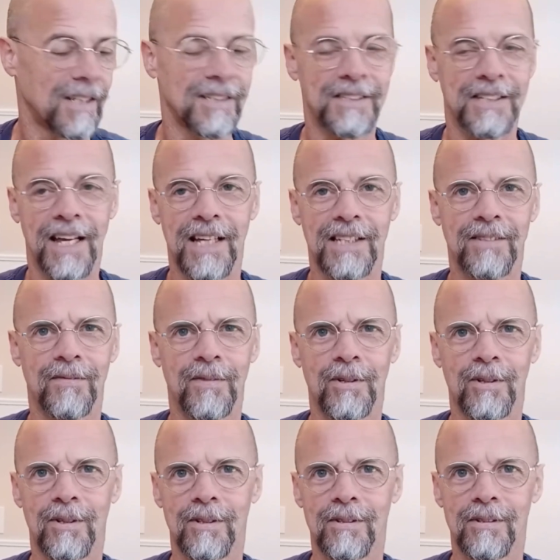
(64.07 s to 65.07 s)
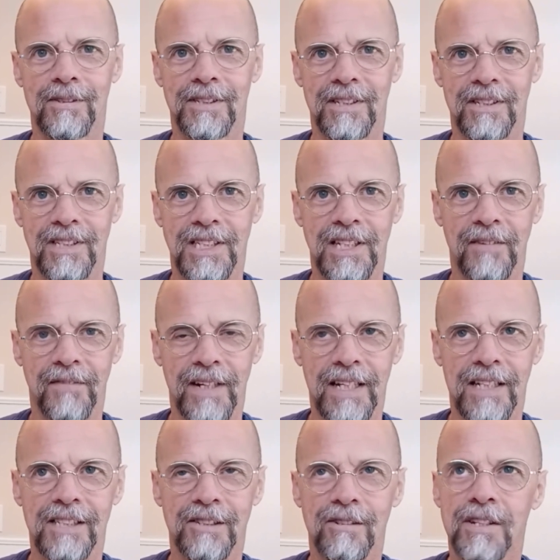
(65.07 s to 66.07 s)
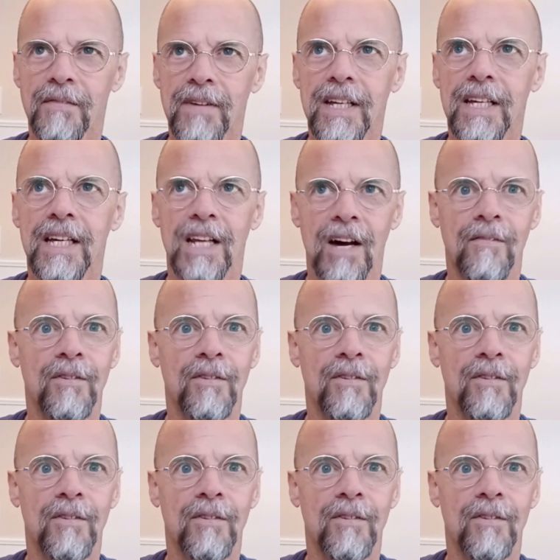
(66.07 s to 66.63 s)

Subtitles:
That stands for Certificate